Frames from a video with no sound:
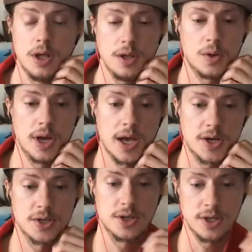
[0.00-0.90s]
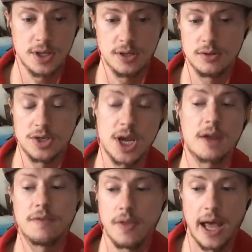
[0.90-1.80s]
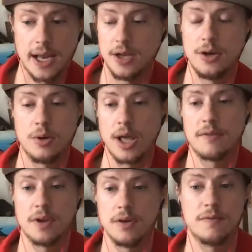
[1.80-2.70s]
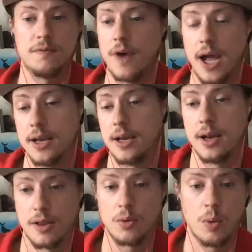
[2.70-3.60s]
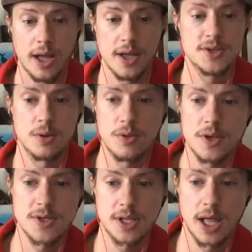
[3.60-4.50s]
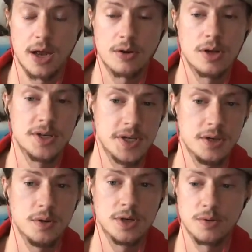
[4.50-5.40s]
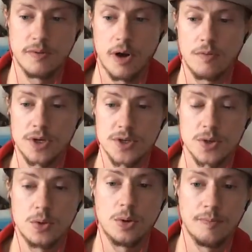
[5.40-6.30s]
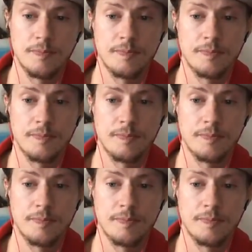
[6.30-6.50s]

you can actually check for that and you don't have to find it another way. So things like that are continuing to evolve, which is cool.